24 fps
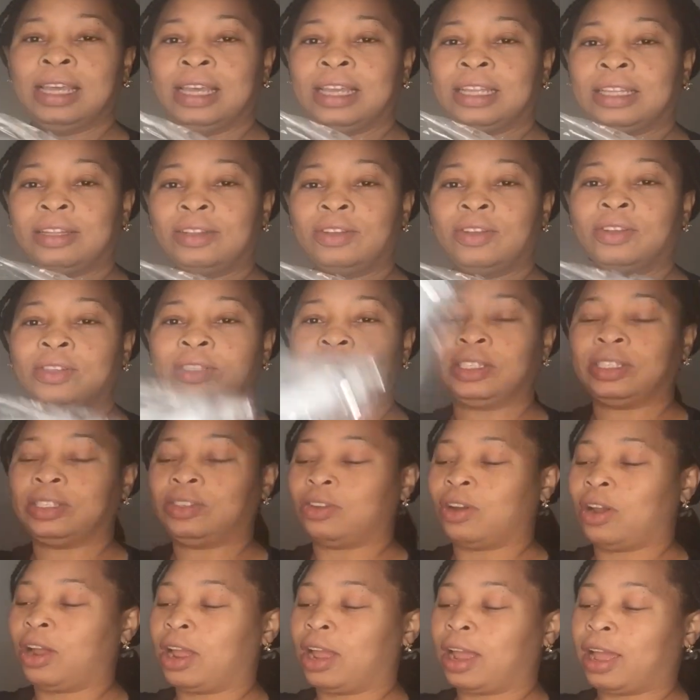It looks
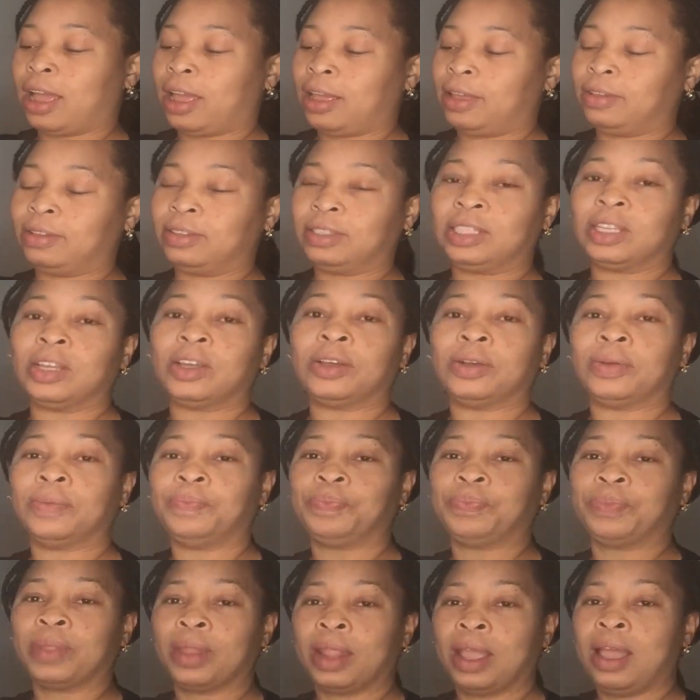stronger, so
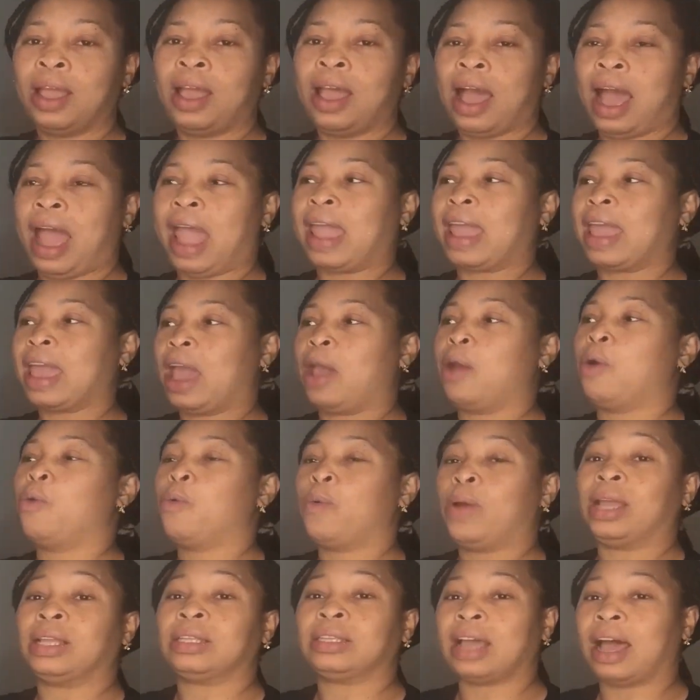I
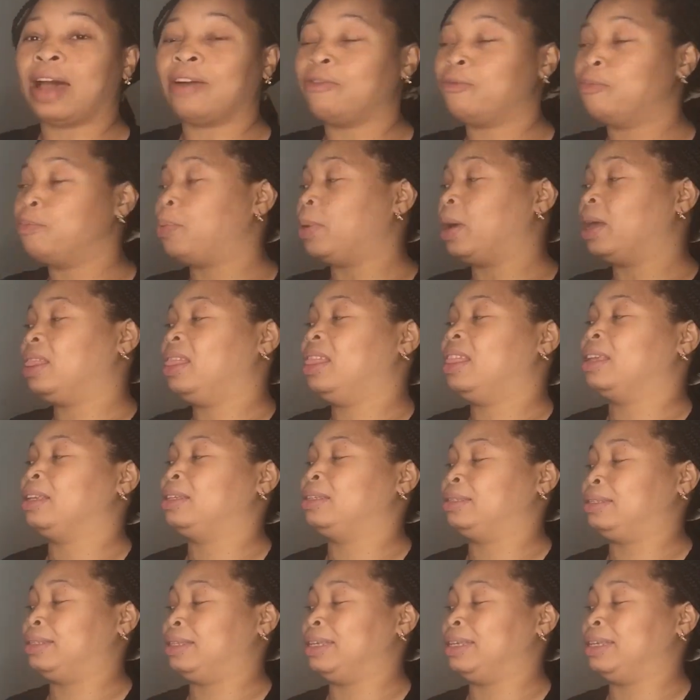can't wait. I've bought these